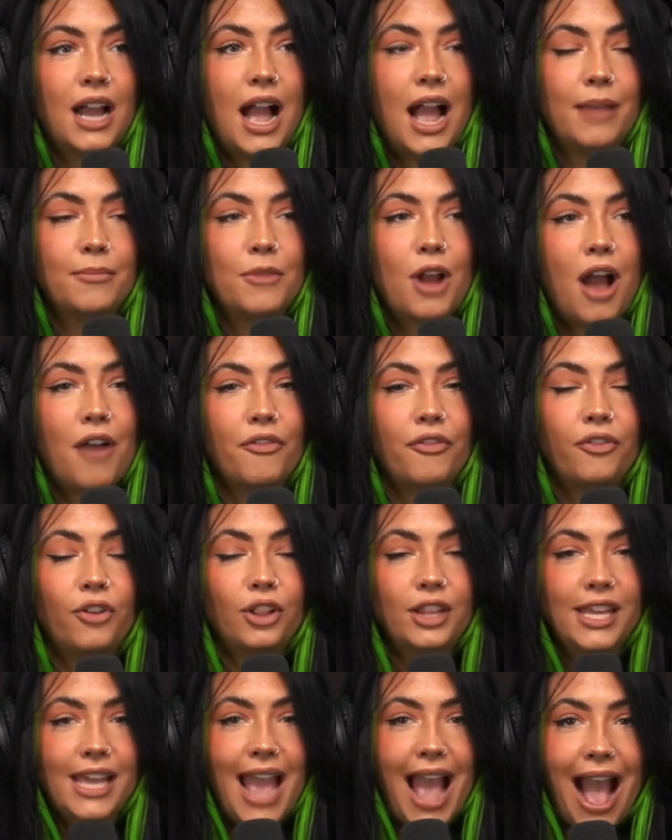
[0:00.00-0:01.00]
I'm not
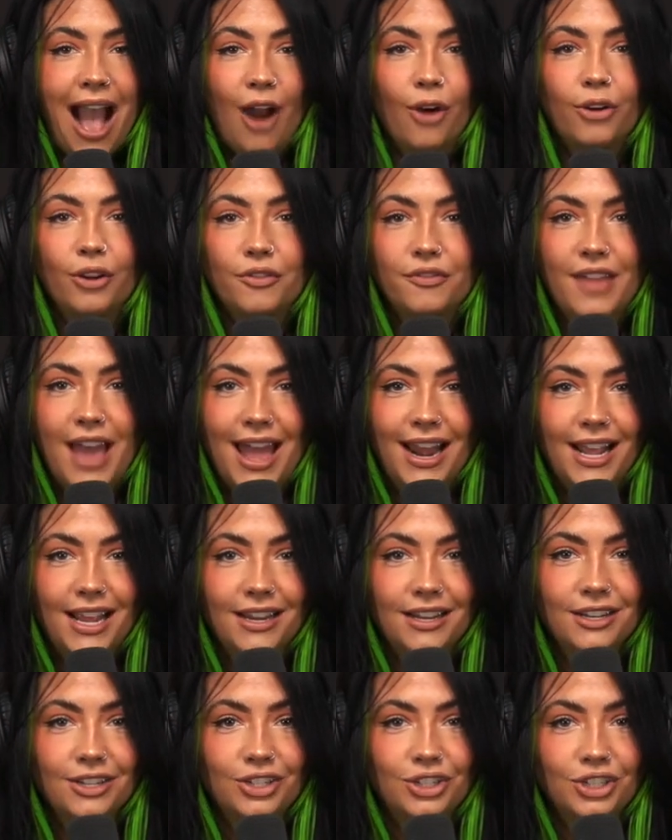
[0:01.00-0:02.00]
fully out of that
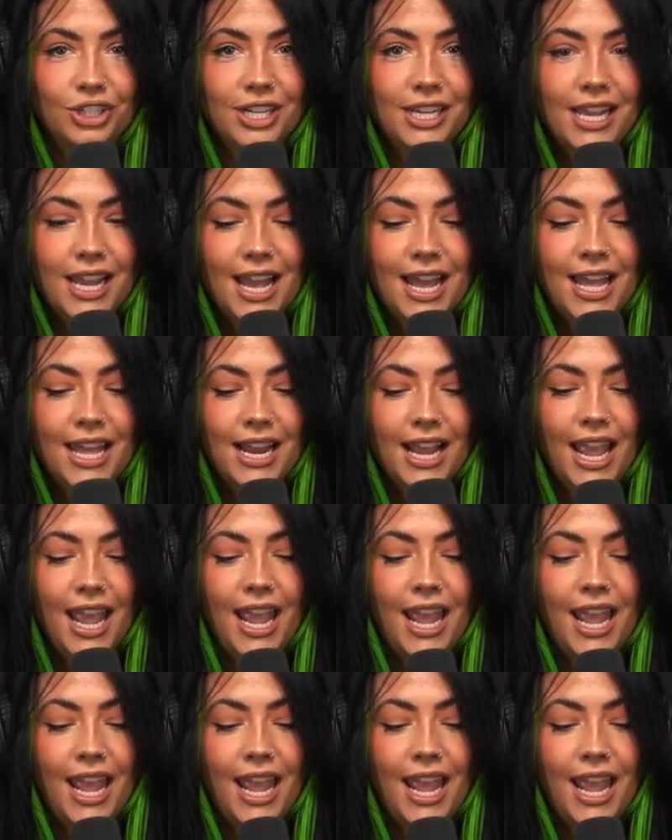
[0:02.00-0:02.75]
industry yet.